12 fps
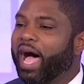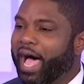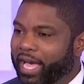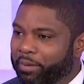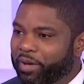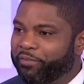
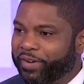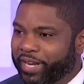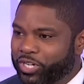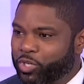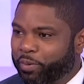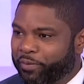I am a
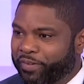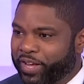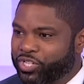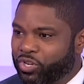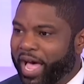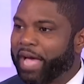financial
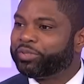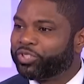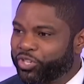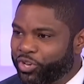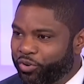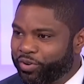professional. I'm
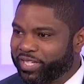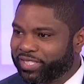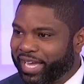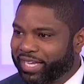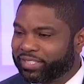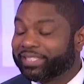
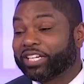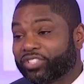securities licensed.